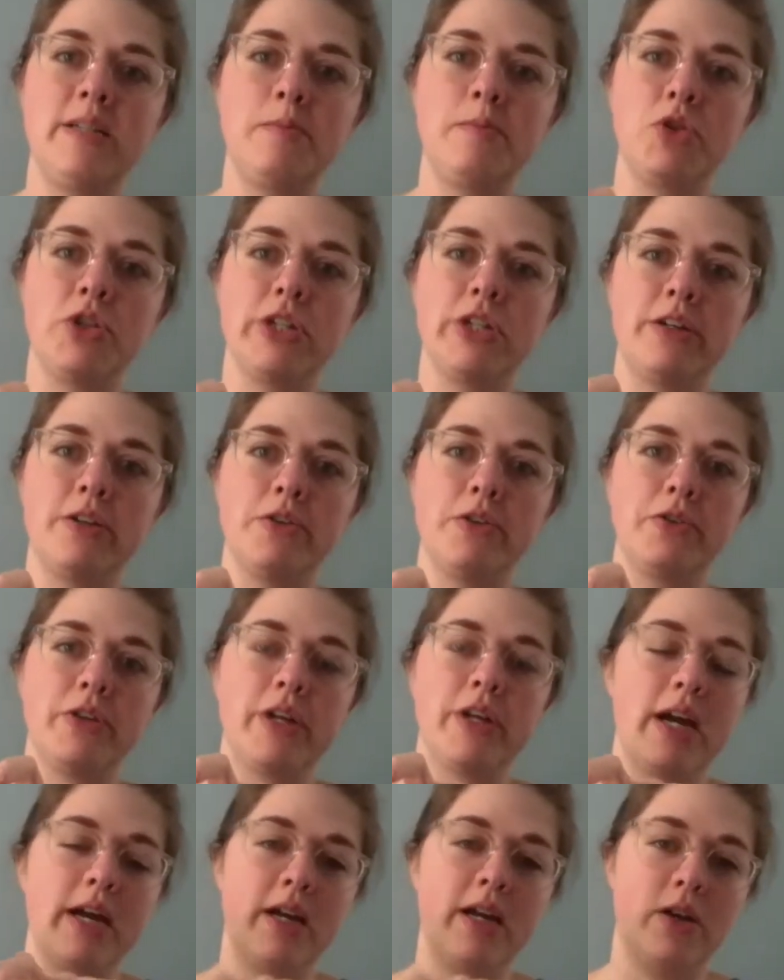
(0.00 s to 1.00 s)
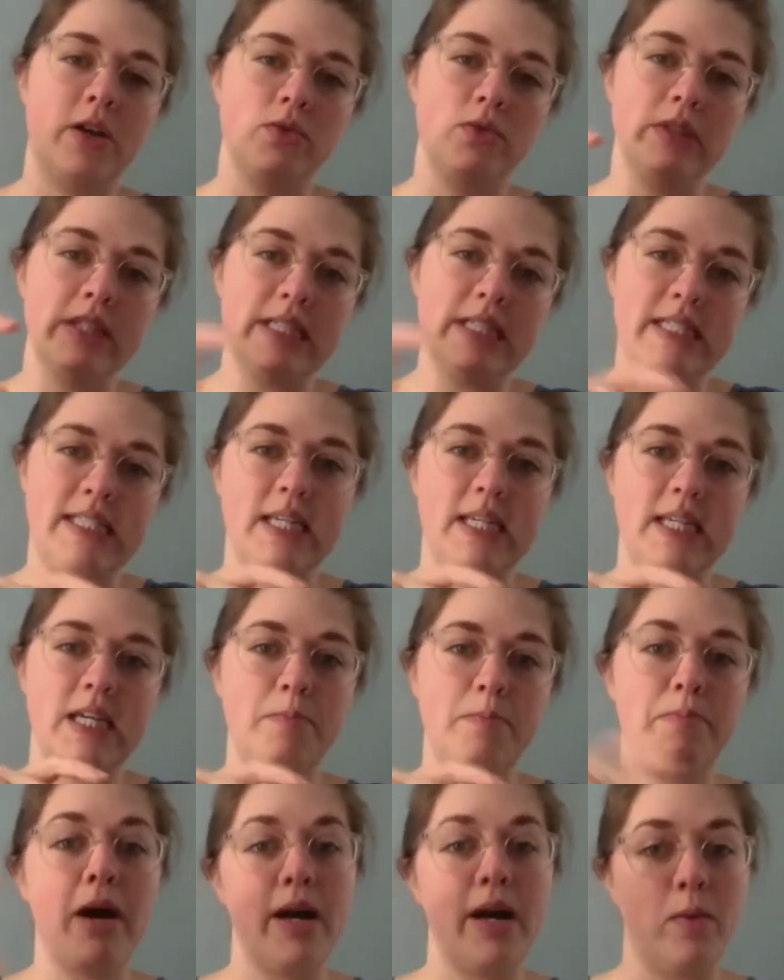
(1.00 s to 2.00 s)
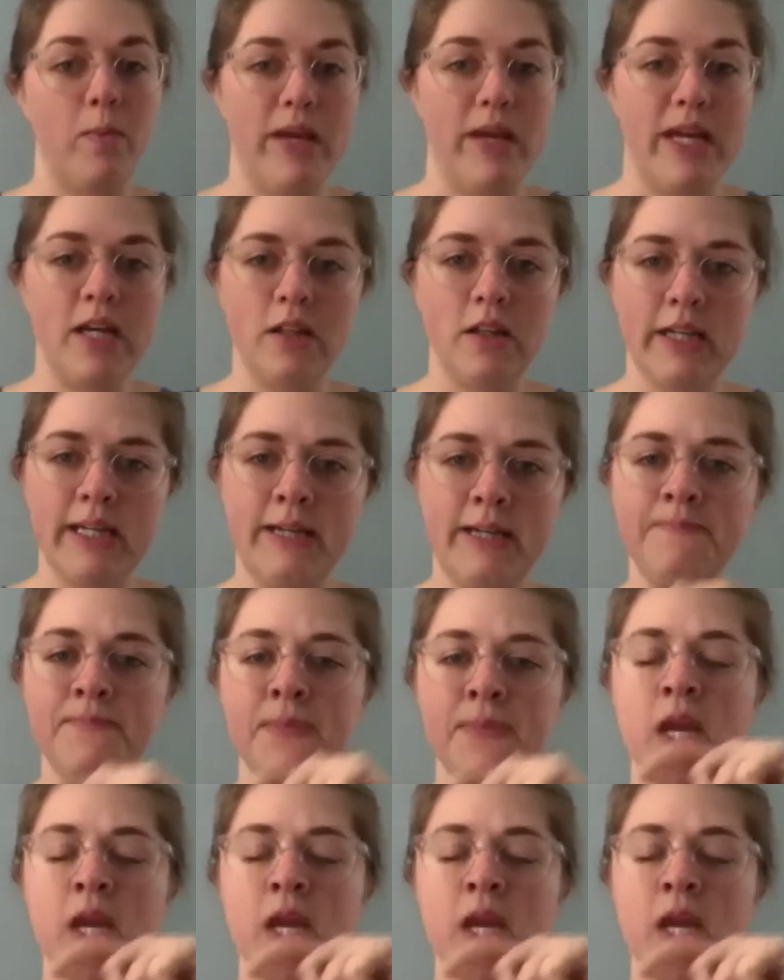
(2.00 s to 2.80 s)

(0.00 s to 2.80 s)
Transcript: in particular that I can only see bi-weekly,